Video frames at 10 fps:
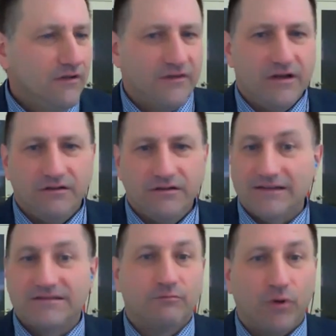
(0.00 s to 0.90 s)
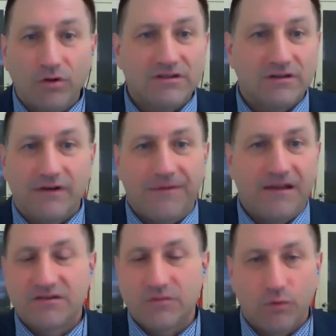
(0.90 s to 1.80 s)
the nuts and bolts of how
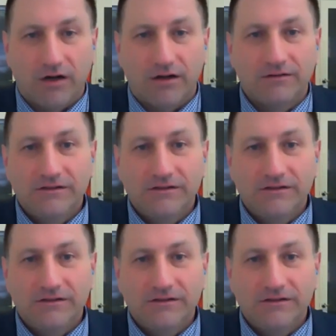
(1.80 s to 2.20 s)
things work.